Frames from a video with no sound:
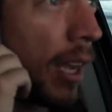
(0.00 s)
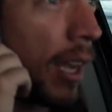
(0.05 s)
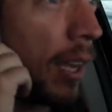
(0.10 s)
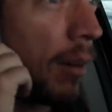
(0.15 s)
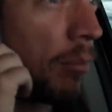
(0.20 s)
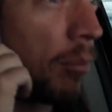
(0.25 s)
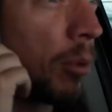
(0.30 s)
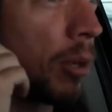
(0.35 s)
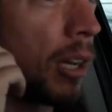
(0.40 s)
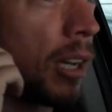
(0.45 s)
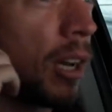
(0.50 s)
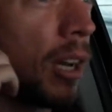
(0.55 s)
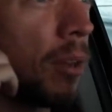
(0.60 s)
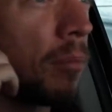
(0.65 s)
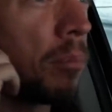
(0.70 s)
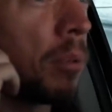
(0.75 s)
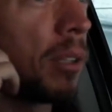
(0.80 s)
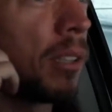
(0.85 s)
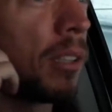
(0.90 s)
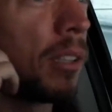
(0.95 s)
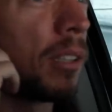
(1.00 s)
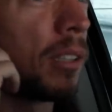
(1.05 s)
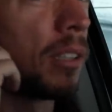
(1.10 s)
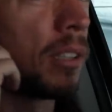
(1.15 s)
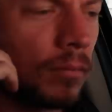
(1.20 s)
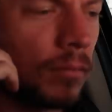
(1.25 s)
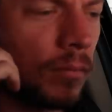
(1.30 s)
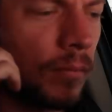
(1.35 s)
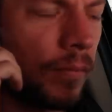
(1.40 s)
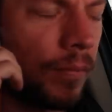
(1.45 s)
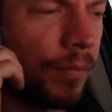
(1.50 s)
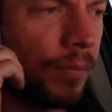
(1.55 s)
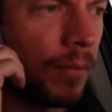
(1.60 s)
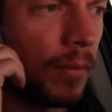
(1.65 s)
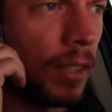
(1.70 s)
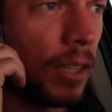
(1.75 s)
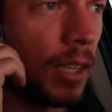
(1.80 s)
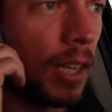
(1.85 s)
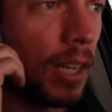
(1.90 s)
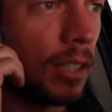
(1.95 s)
a pre-op
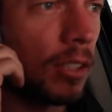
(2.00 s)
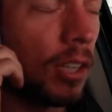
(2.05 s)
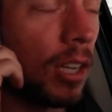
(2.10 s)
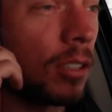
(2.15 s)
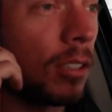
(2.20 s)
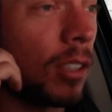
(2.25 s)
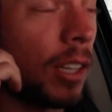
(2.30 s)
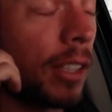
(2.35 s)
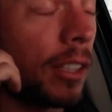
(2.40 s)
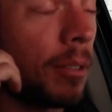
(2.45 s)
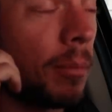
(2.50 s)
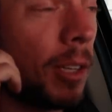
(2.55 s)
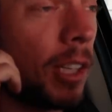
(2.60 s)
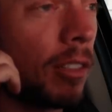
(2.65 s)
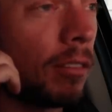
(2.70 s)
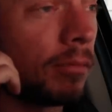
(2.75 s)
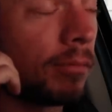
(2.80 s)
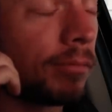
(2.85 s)
uh, tonsillectomy.